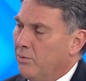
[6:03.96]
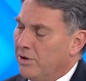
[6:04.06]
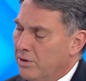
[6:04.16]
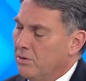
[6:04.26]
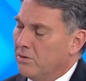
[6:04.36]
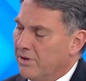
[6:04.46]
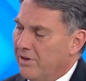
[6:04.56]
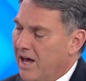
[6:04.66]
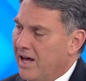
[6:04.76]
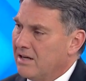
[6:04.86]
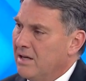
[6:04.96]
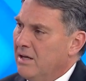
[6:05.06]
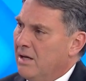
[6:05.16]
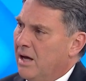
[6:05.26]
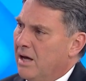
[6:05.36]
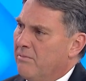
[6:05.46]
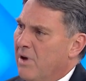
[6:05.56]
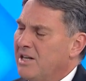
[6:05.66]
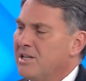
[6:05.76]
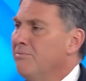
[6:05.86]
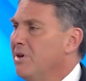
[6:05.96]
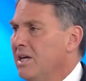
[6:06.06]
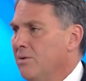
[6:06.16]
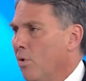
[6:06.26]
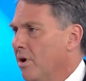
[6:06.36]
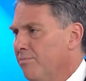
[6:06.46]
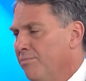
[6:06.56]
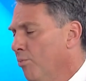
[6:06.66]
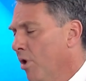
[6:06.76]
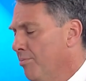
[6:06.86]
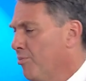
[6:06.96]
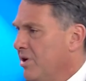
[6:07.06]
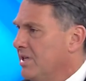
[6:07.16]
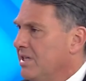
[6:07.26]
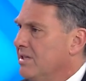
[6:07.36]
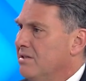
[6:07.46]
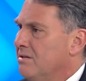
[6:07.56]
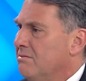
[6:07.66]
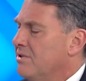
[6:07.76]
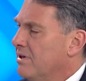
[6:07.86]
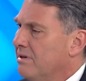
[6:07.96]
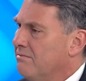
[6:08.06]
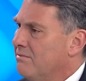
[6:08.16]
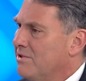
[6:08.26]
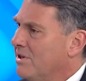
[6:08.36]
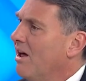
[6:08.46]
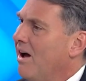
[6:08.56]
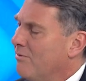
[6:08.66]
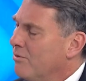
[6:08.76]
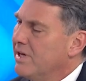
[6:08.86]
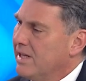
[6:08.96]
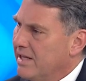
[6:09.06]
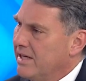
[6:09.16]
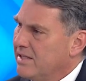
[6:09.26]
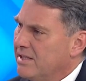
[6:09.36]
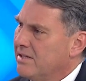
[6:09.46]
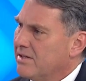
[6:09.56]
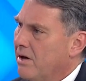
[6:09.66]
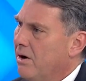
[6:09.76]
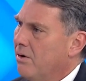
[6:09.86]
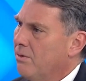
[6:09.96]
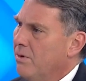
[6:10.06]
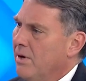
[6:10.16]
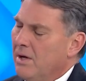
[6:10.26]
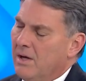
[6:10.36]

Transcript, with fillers: when you look at that. And to me, what it brings to light really is the whole